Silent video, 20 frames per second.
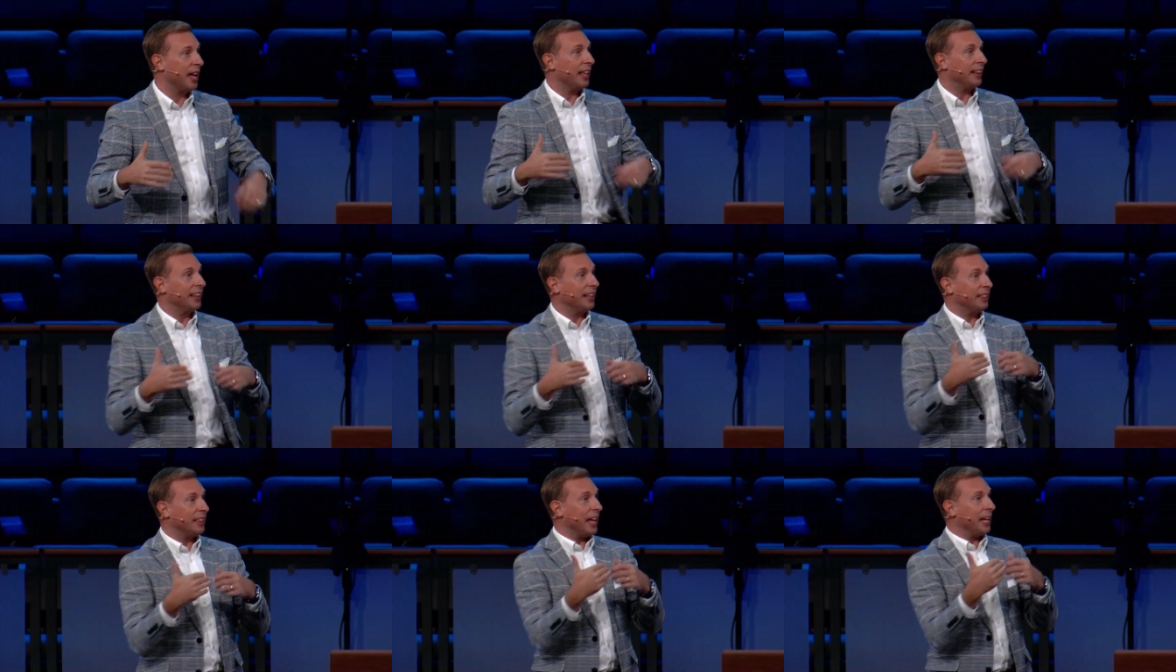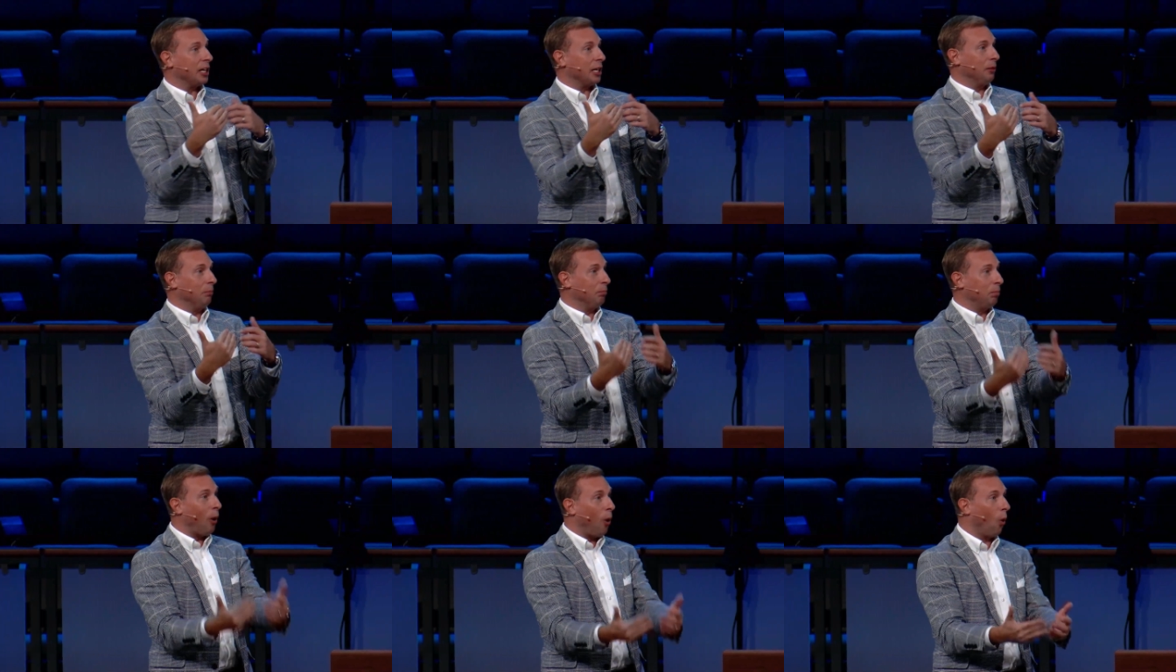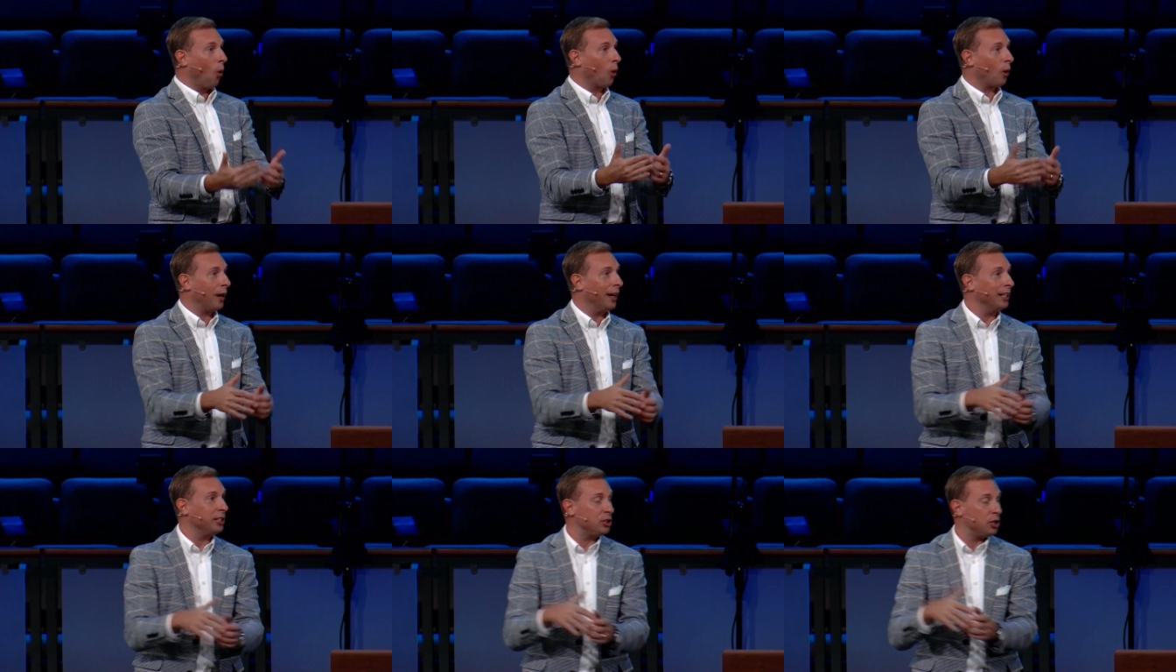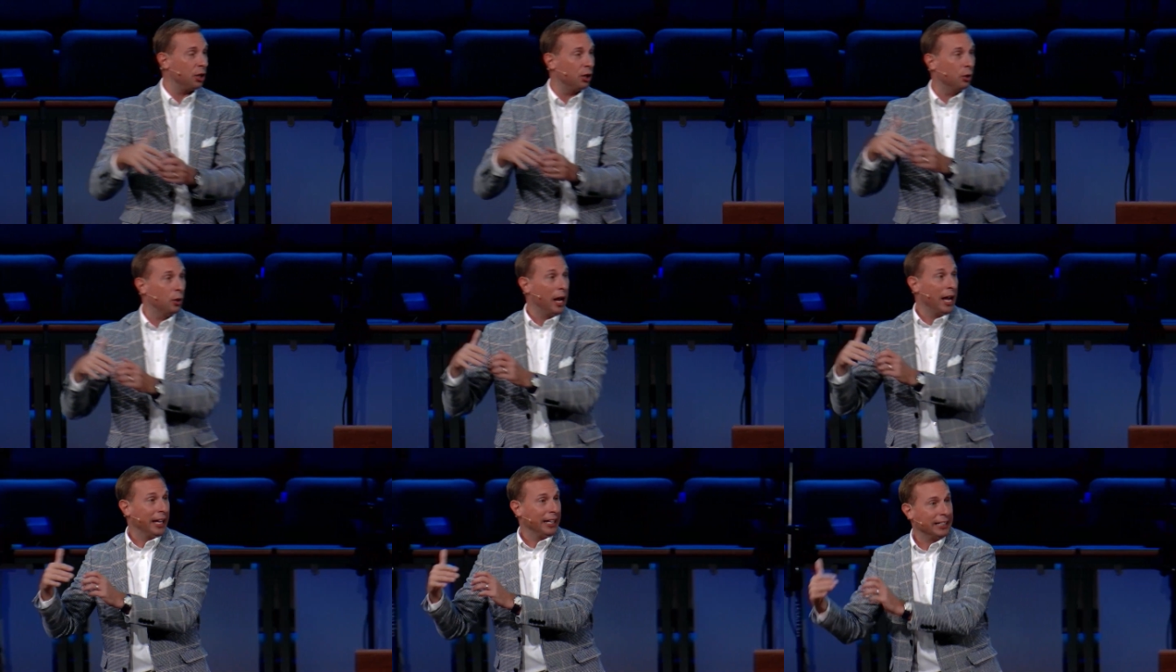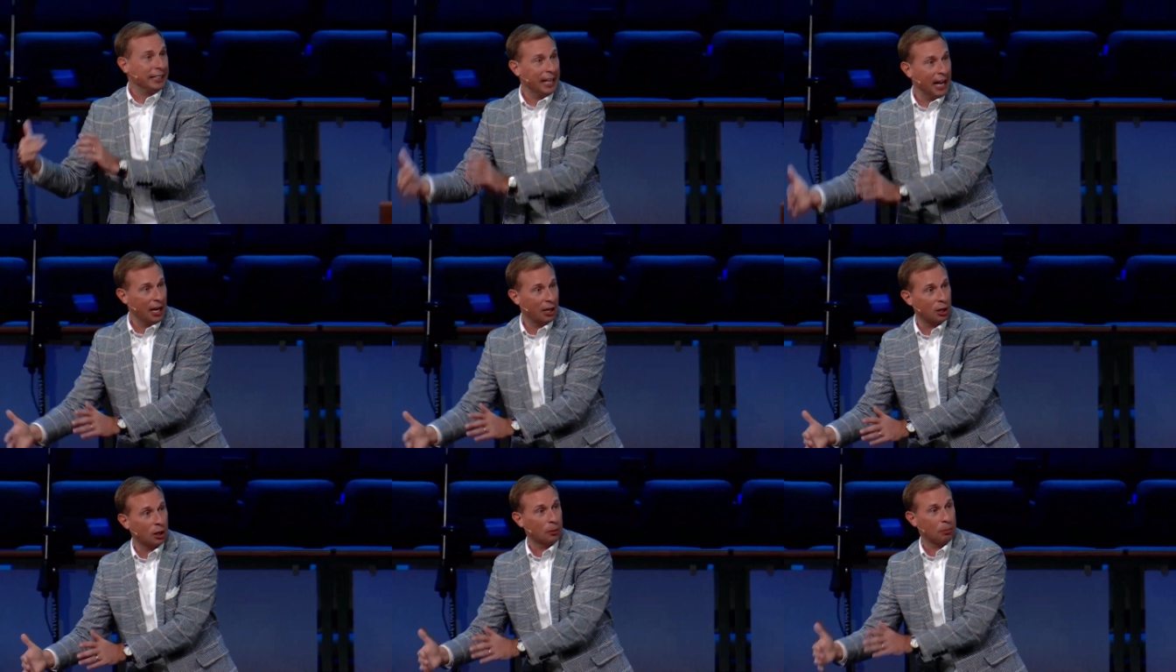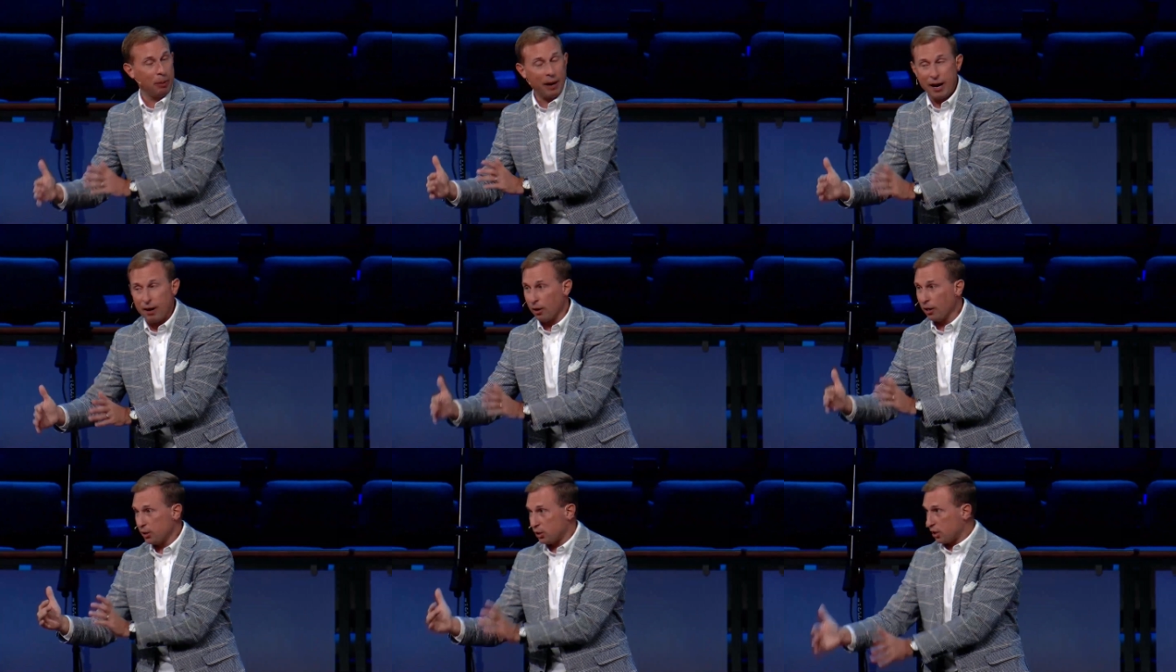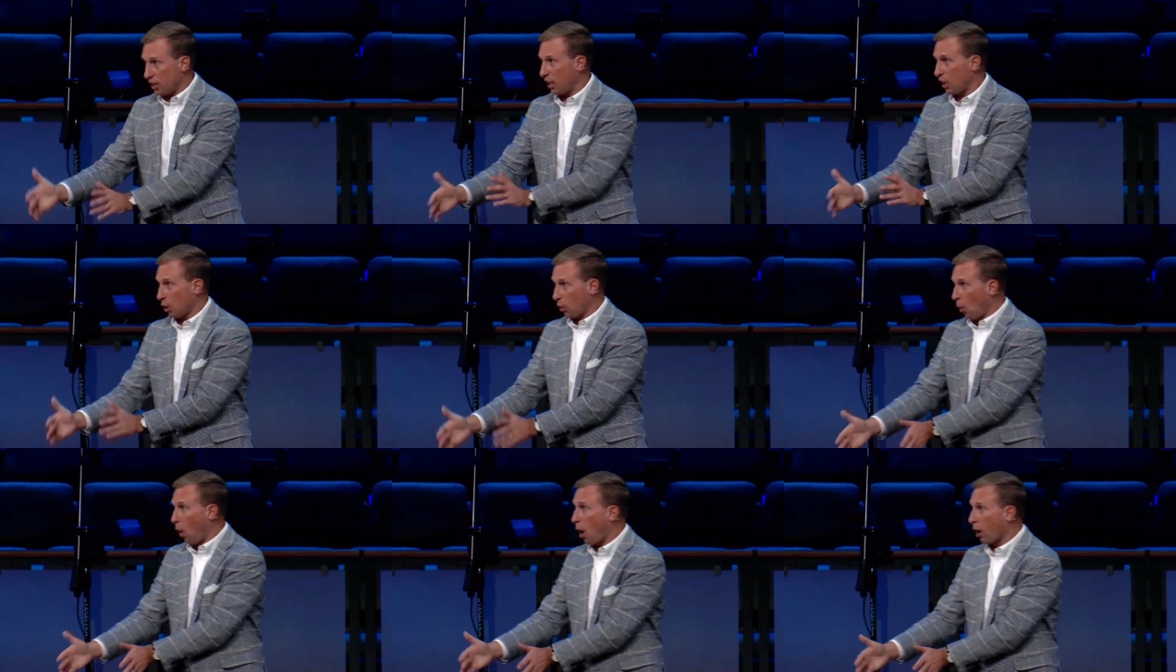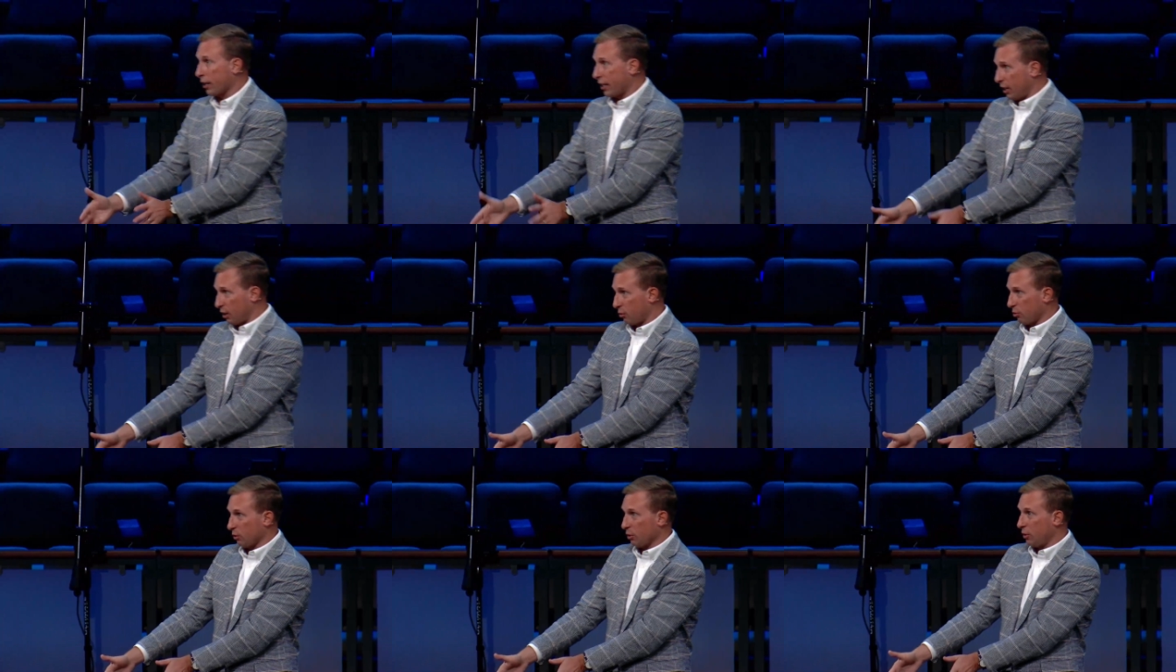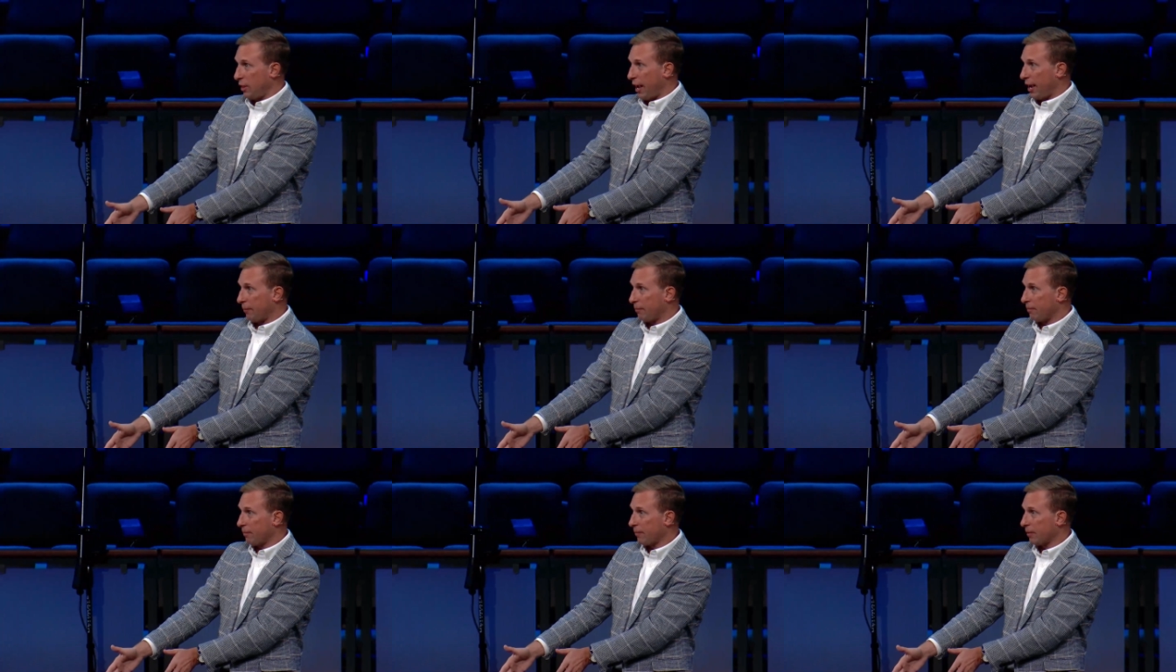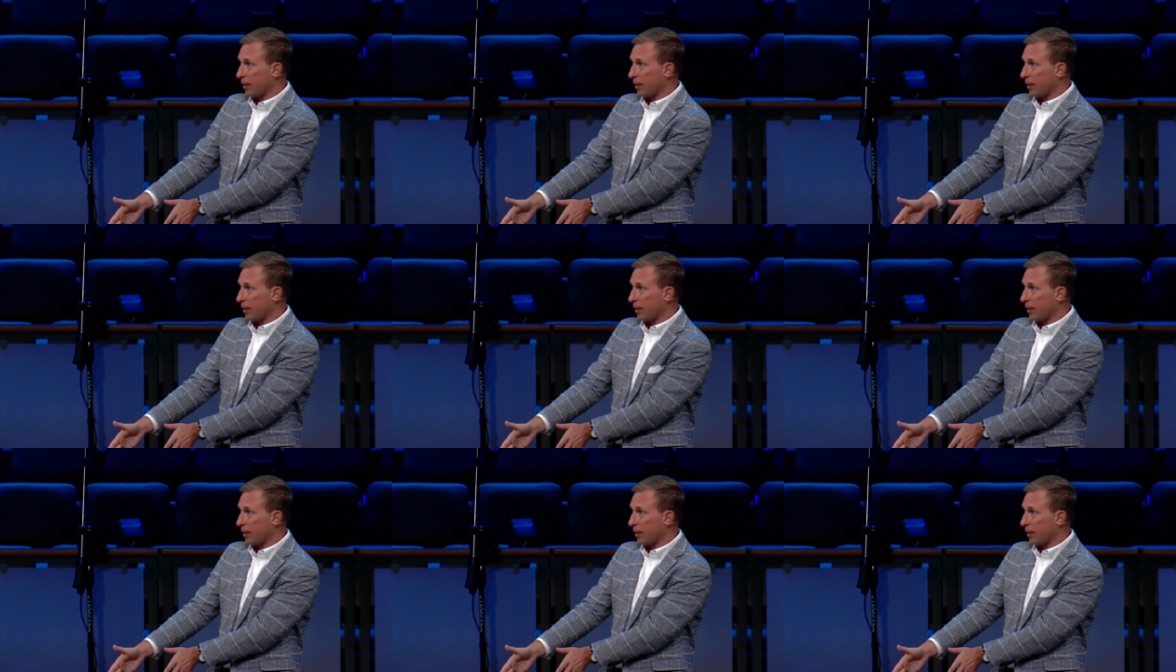that they can pour into younger parents that are walking through that.